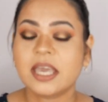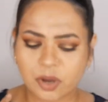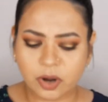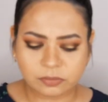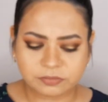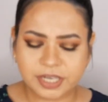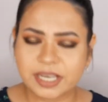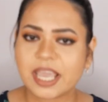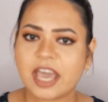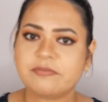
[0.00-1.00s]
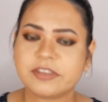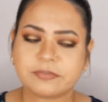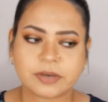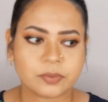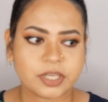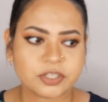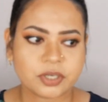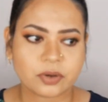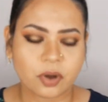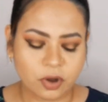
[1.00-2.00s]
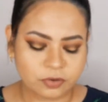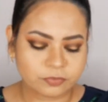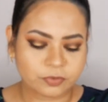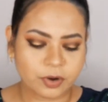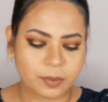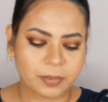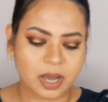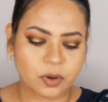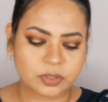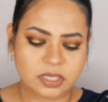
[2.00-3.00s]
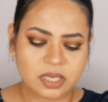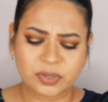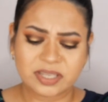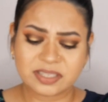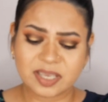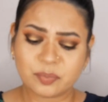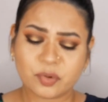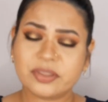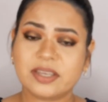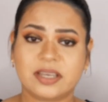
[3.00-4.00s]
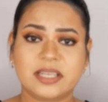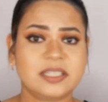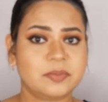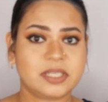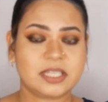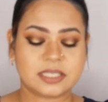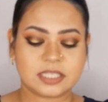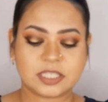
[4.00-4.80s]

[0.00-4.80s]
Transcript: I already have the foundation on for about, I want to say, more than 90 minutes.